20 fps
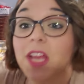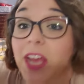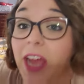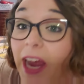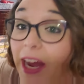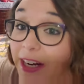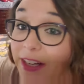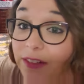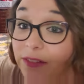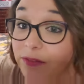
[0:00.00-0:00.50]
I
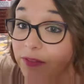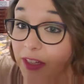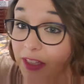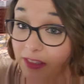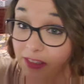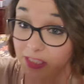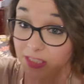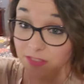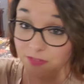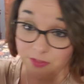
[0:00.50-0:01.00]
didn't find
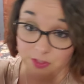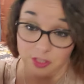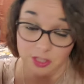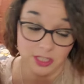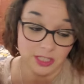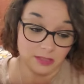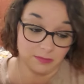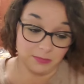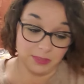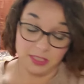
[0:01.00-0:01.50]
these for
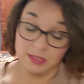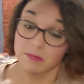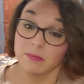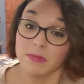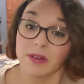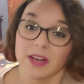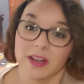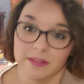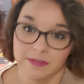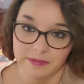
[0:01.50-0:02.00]
Christmas, but
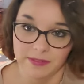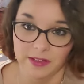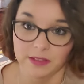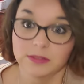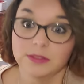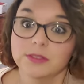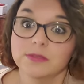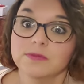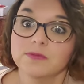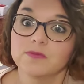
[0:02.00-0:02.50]
I found
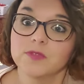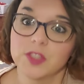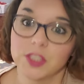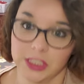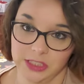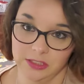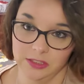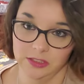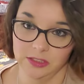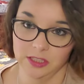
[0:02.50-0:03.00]
them for
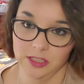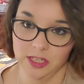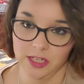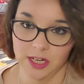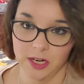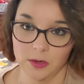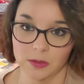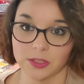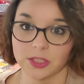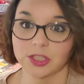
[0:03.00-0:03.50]
Easter, and
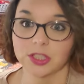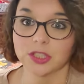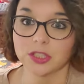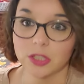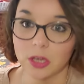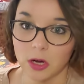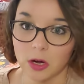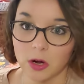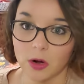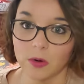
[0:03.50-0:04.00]
I was
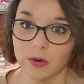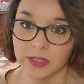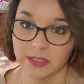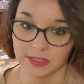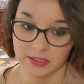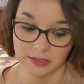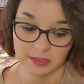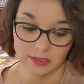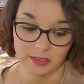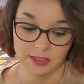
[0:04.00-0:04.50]
so
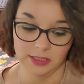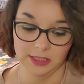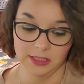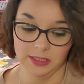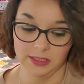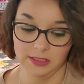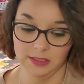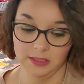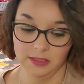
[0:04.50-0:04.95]
excited.